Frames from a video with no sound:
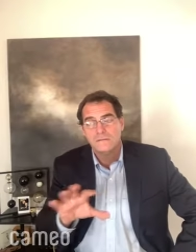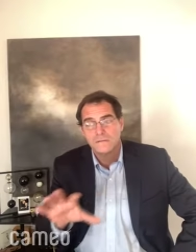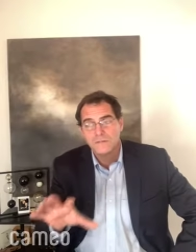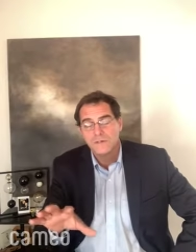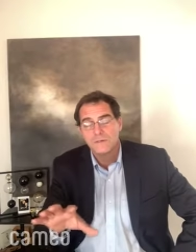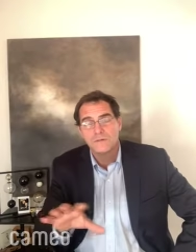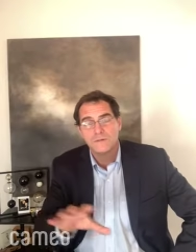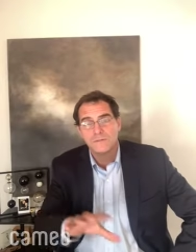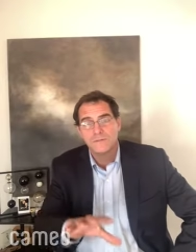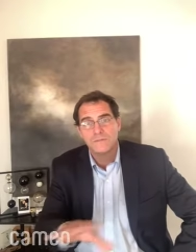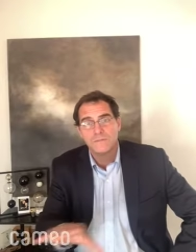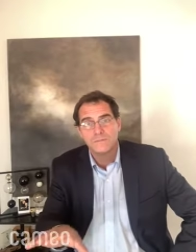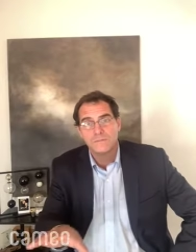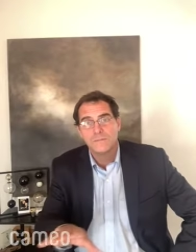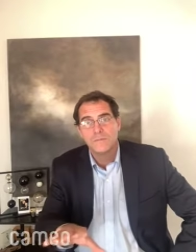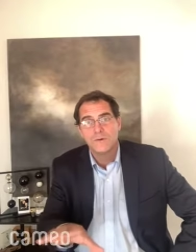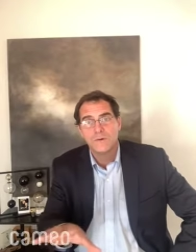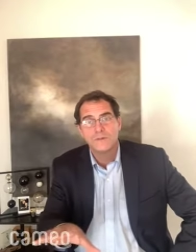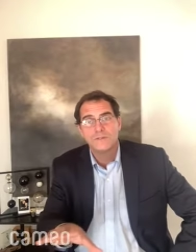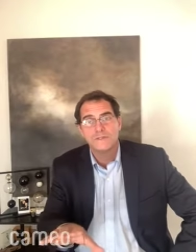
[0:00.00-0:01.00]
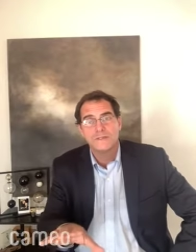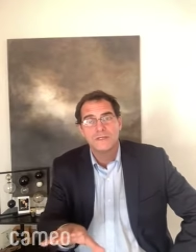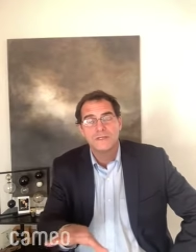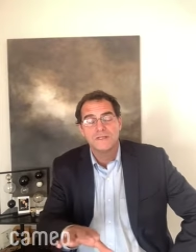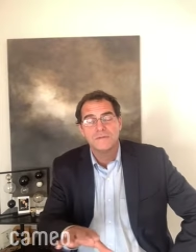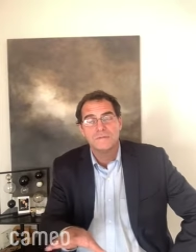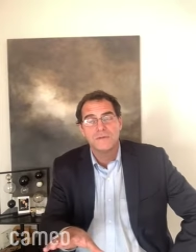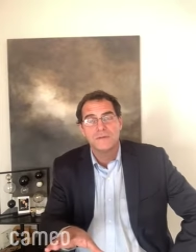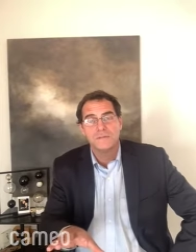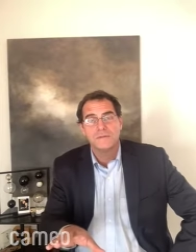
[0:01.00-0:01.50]
certainly personally,
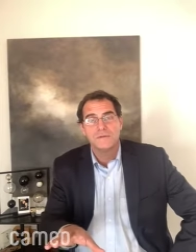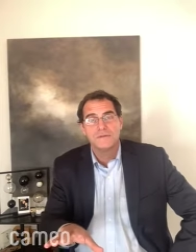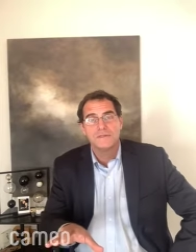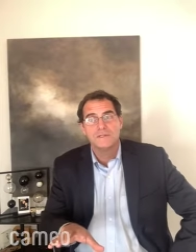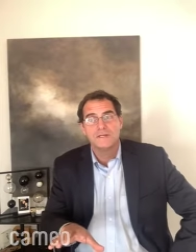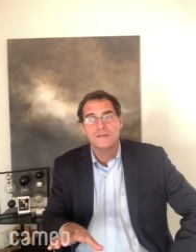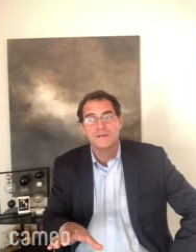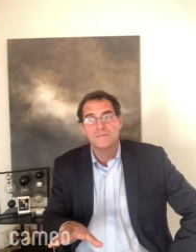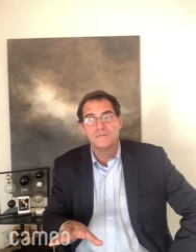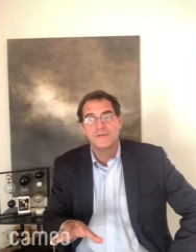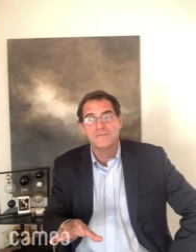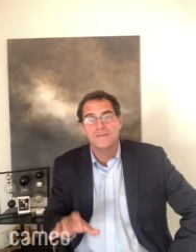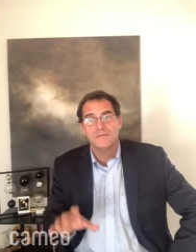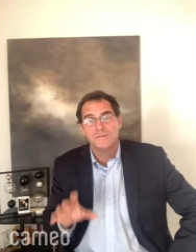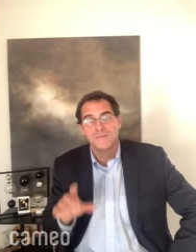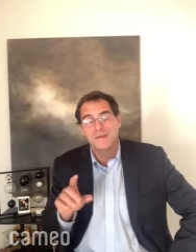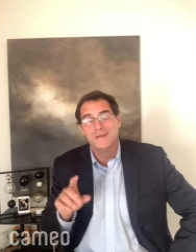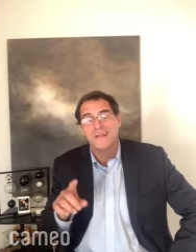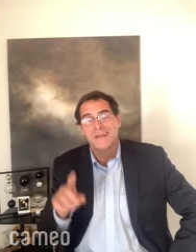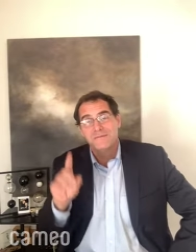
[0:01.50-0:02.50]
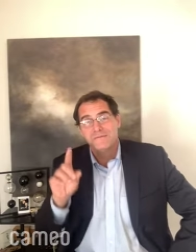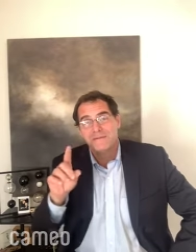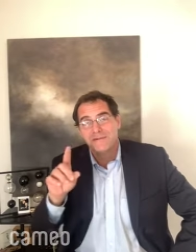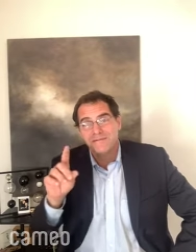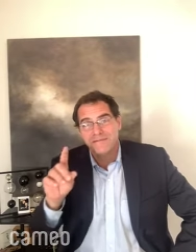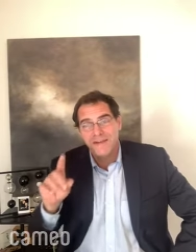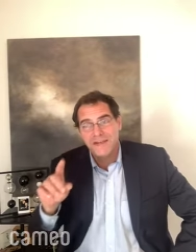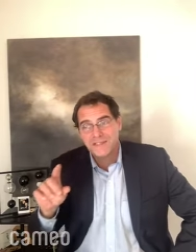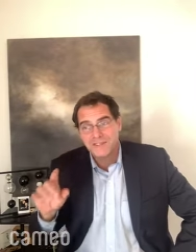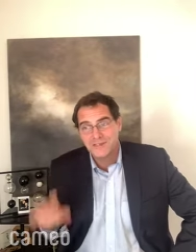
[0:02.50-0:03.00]
the people at Dunder Mifflin, but
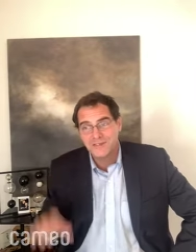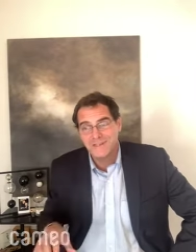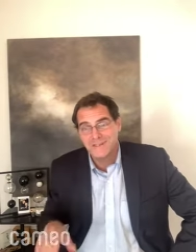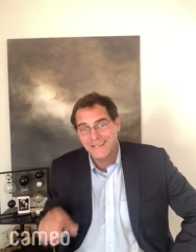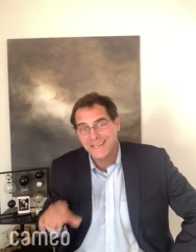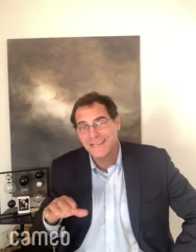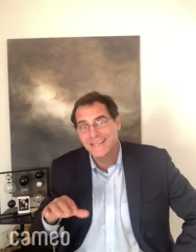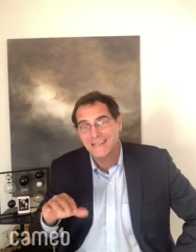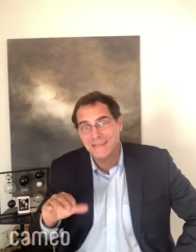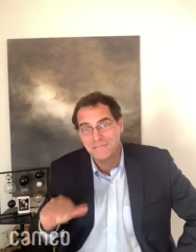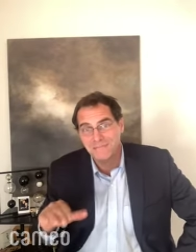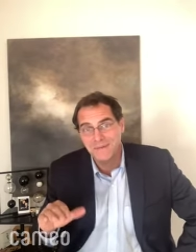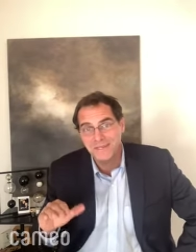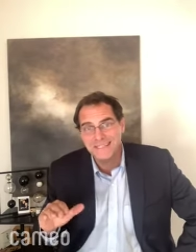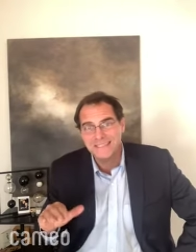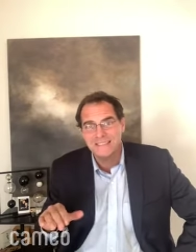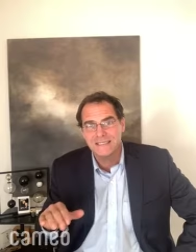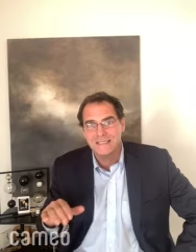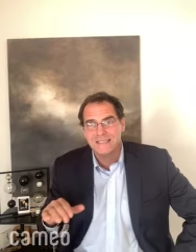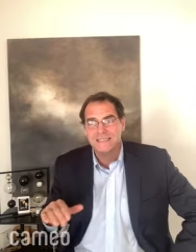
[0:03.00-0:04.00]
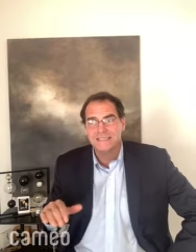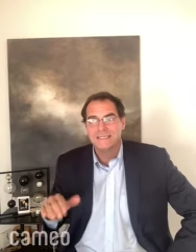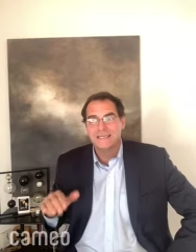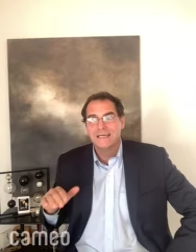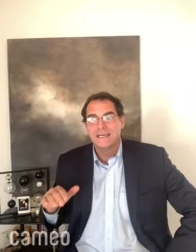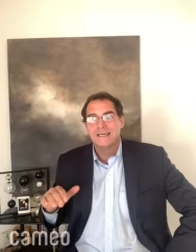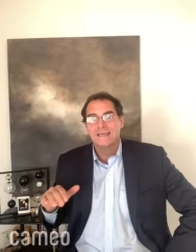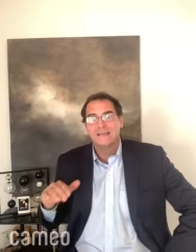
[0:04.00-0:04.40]
professionally and the business,